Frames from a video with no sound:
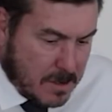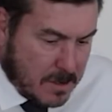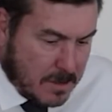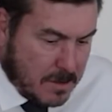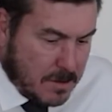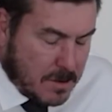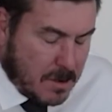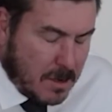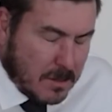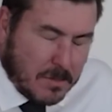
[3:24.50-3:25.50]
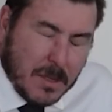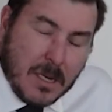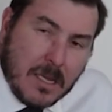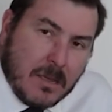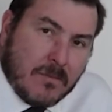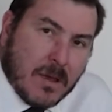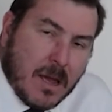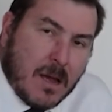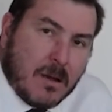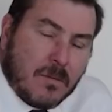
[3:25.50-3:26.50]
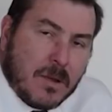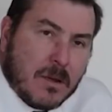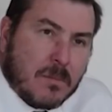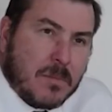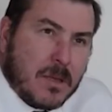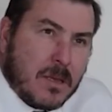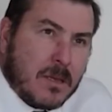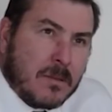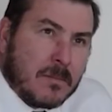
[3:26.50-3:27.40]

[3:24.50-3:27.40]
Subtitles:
You can't believe how we are being,